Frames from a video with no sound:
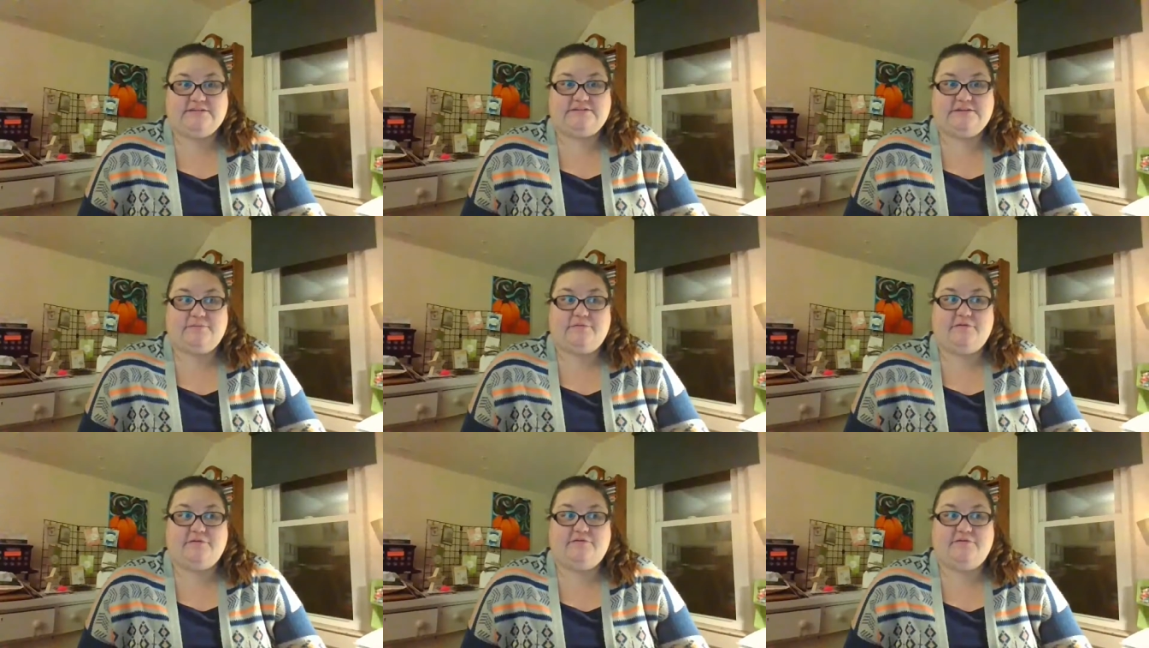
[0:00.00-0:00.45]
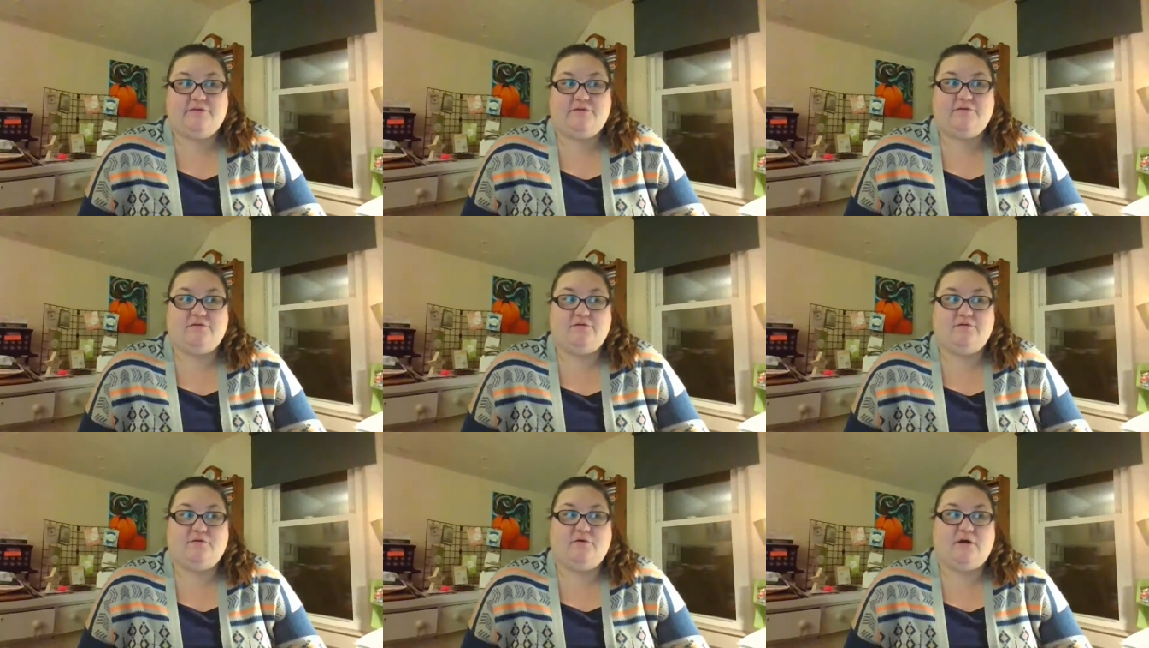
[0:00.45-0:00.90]
some of
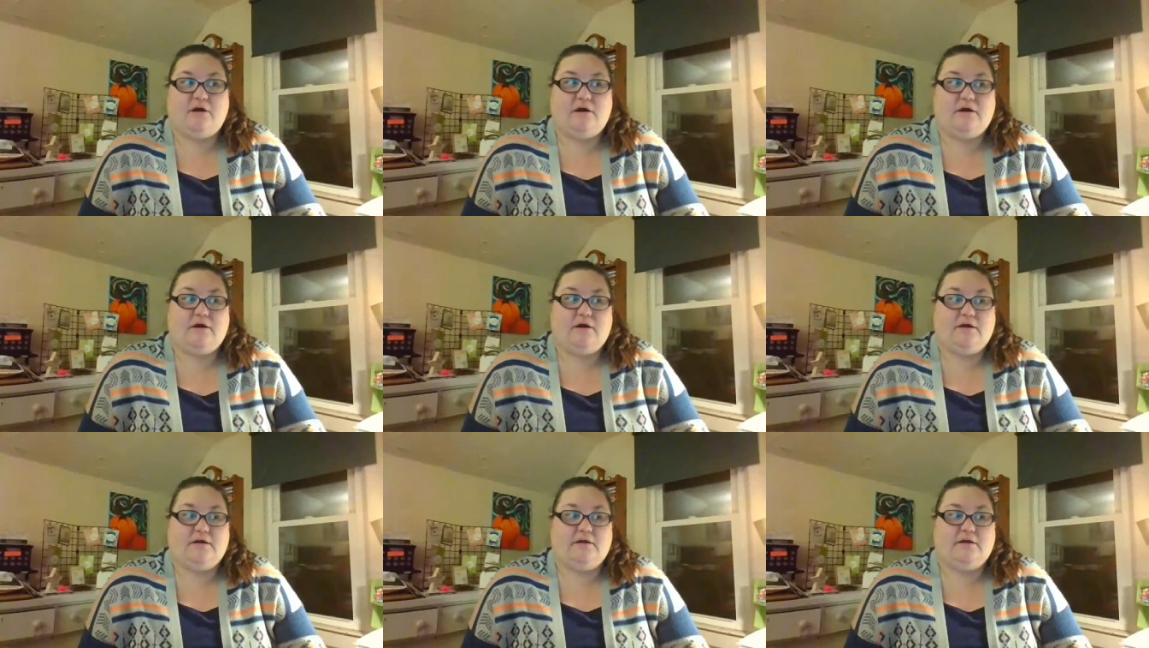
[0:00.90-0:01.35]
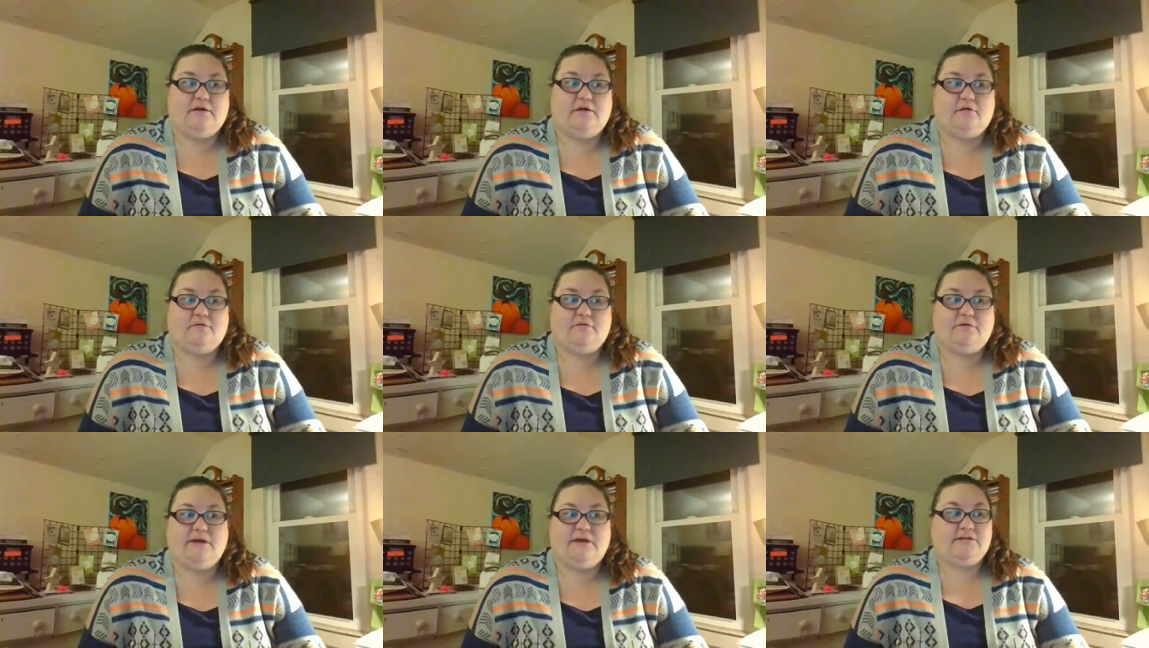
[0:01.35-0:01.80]
you are
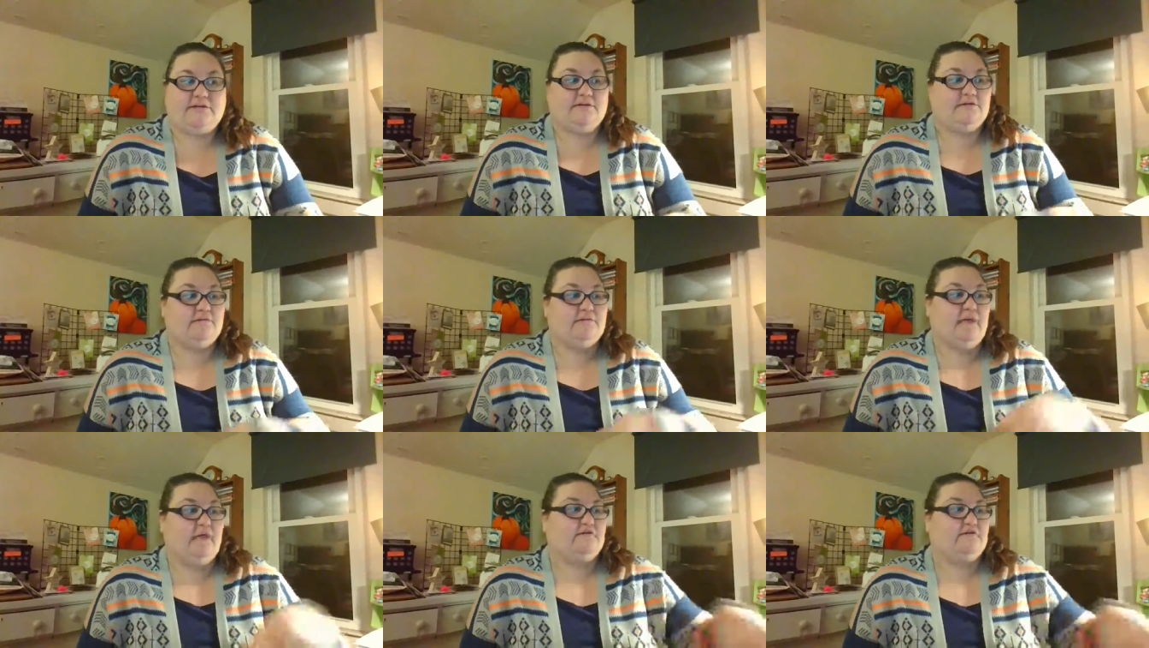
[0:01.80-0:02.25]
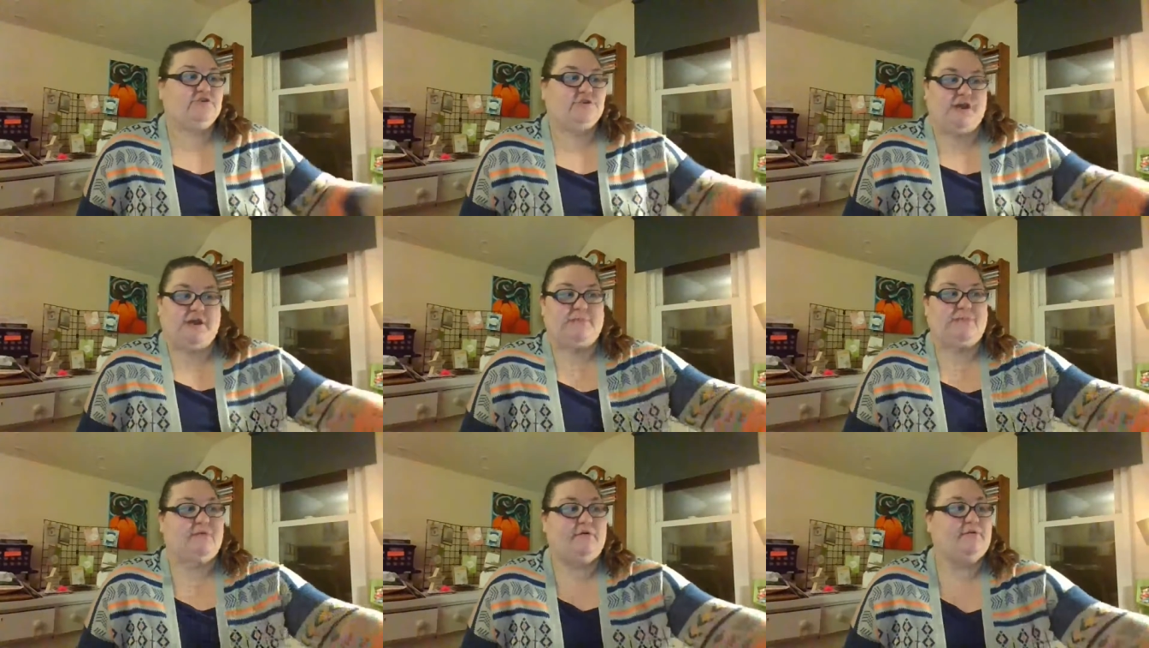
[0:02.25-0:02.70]
already discount
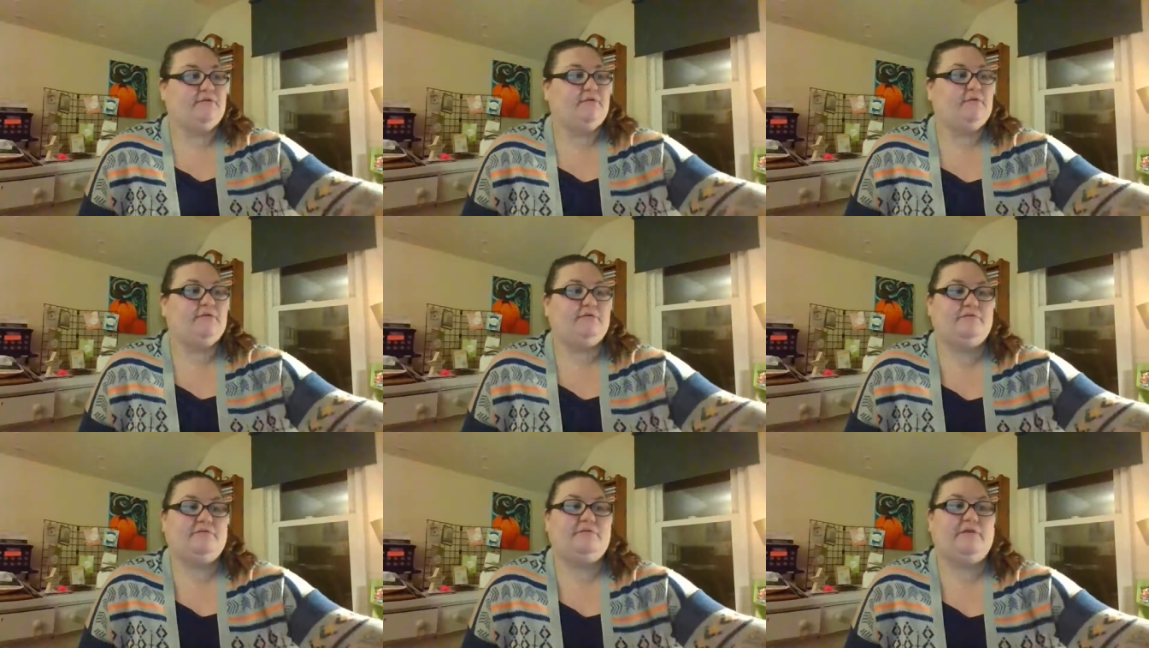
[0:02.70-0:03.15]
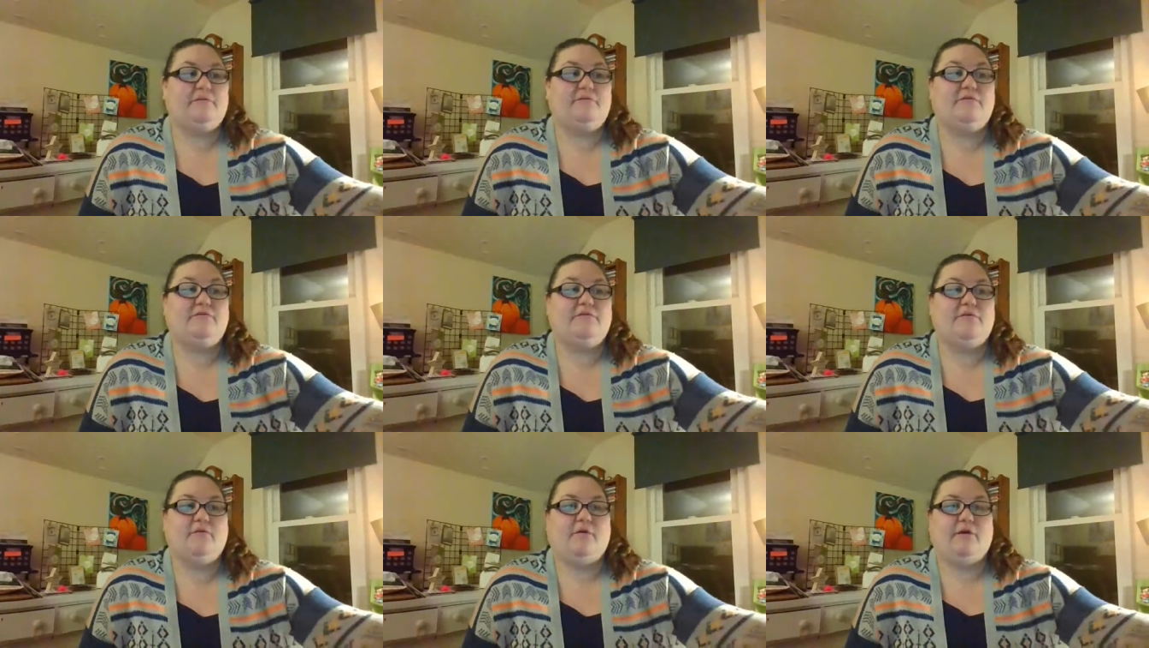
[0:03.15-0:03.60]
shoppers, and some
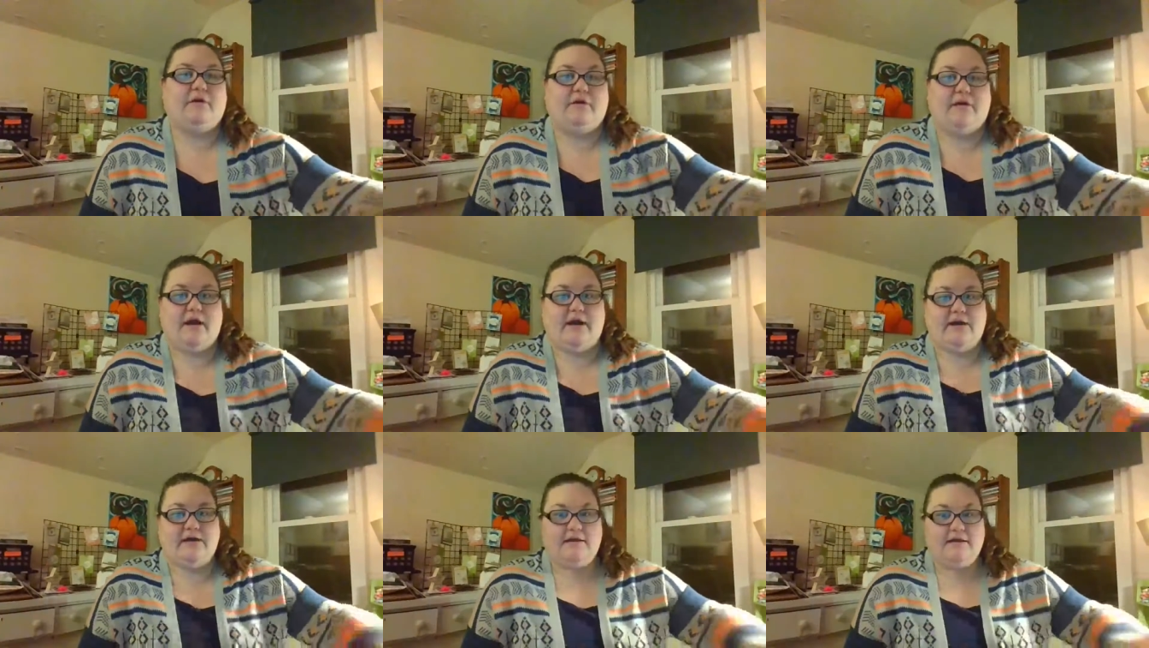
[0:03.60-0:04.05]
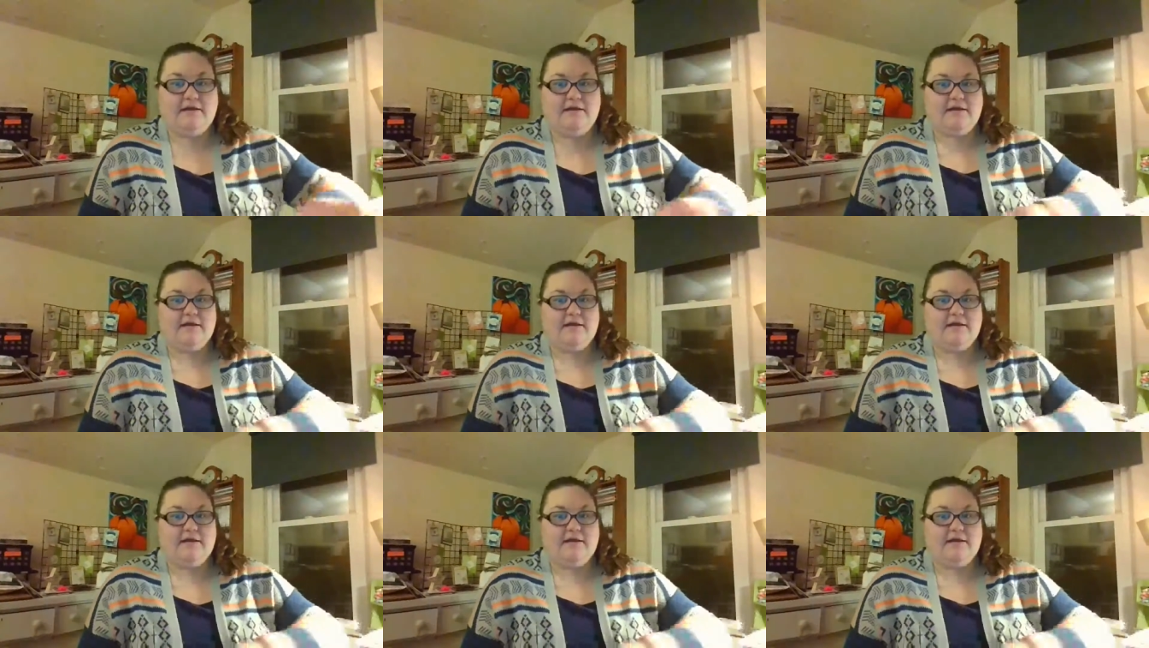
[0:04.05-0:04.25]
of you are not.